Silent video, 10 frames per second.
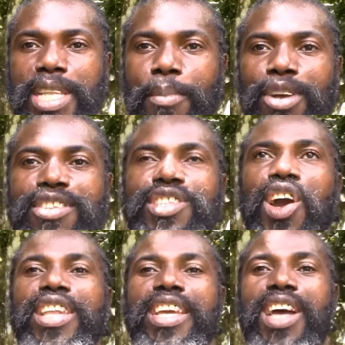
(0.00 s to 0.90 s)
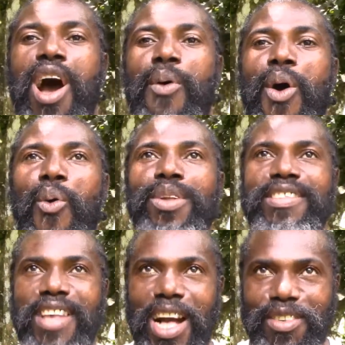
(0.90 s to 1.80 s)
about studying our own
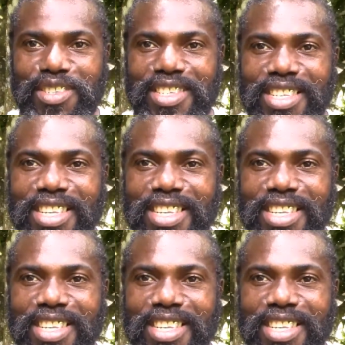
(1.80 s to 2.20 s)
selves.